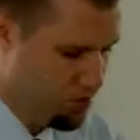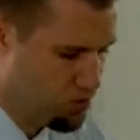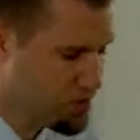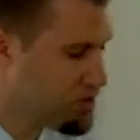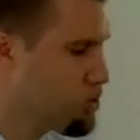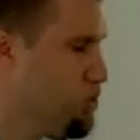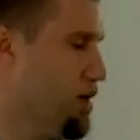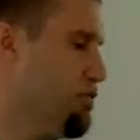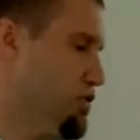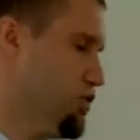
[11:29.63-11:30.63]
What's this a
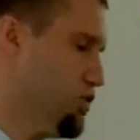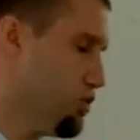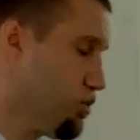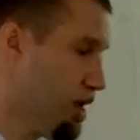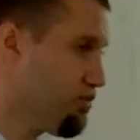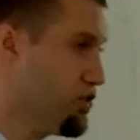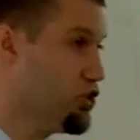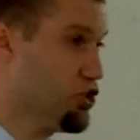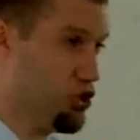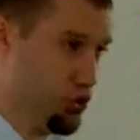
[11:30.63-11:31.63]
reference to?
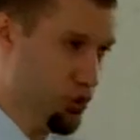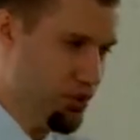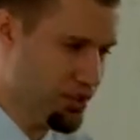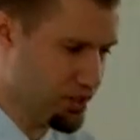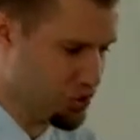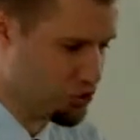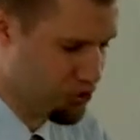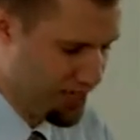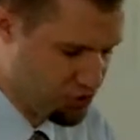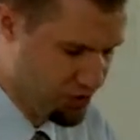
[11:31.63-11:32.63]
Reference to the
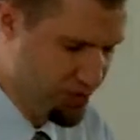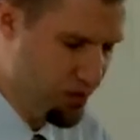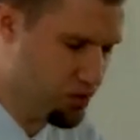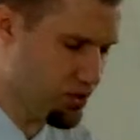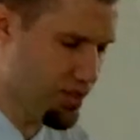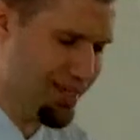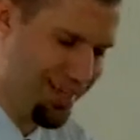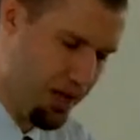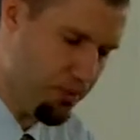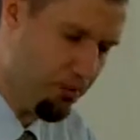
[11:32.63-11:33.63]
destruction that was going
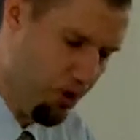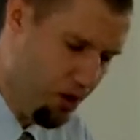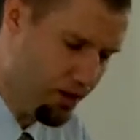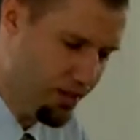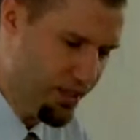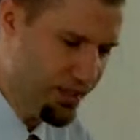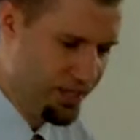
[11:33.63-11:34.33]
to come upon